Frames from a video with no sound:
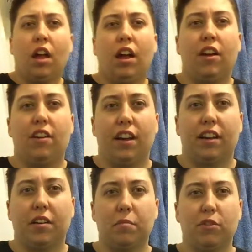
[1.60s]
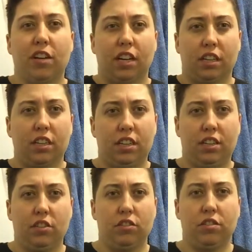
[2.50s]
All right, good morning,
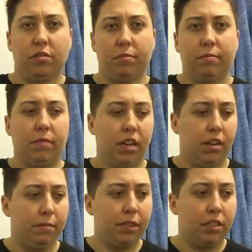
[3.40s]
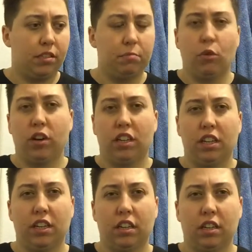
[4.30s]
YouTube. It's morning
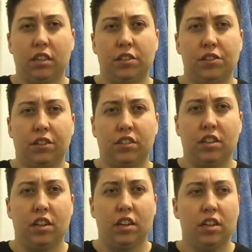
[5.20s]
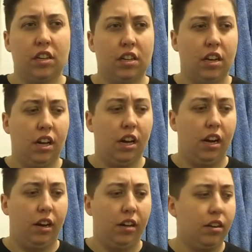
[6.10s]
here in New York City.
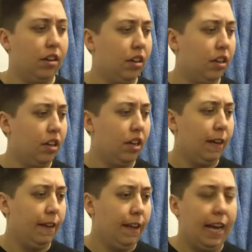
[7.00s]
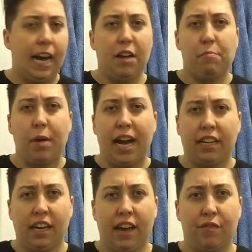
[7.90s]
I am back
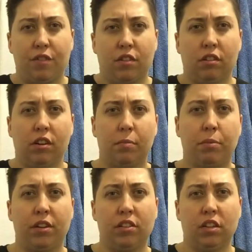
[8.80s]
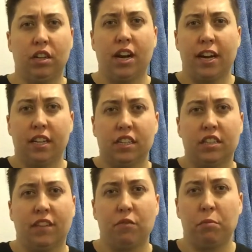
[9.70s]
after a pretty long hiatus. I
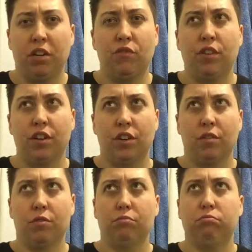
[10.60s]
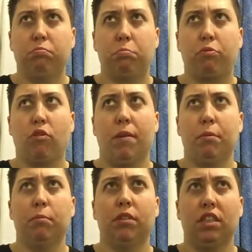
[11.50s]
haven't made a video
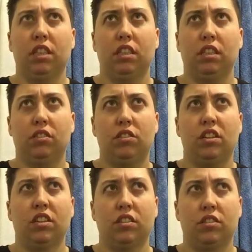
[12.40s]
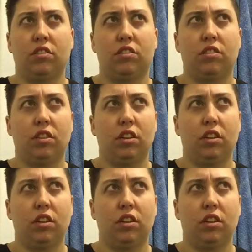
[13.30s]
probably since